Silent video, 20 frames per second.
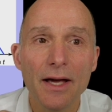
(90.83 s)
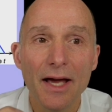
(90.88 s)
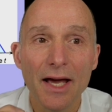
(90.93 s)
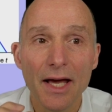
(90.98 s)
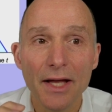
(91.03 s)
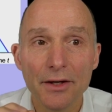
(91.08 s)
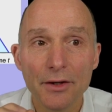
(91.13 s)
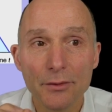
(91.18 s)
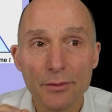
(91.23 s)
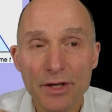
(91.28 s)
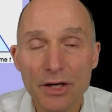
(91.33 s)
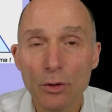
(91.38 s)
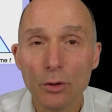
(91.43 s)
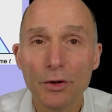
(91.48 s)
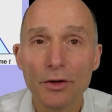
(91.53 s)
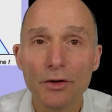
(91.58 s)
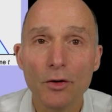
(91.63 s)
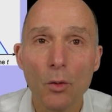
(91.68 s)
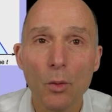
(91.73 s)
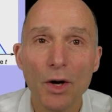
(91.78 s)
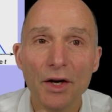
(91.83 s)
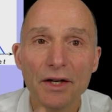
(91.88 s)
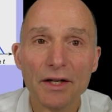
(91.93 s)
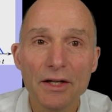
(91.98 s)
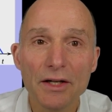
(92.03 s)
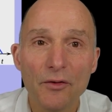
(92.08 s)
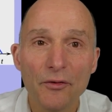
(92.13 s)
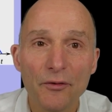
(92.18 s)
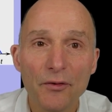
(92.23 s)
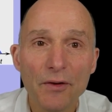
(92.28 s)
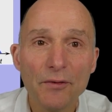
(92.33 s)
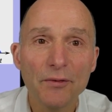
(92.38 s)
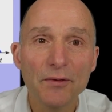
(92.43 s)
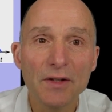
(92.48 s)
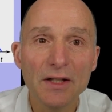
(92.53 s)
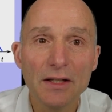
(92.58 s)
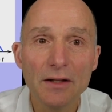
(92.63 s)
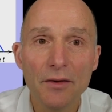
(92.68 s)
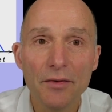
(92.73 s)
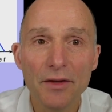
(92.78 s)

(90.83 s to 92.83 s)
and a reorder quantity of 50,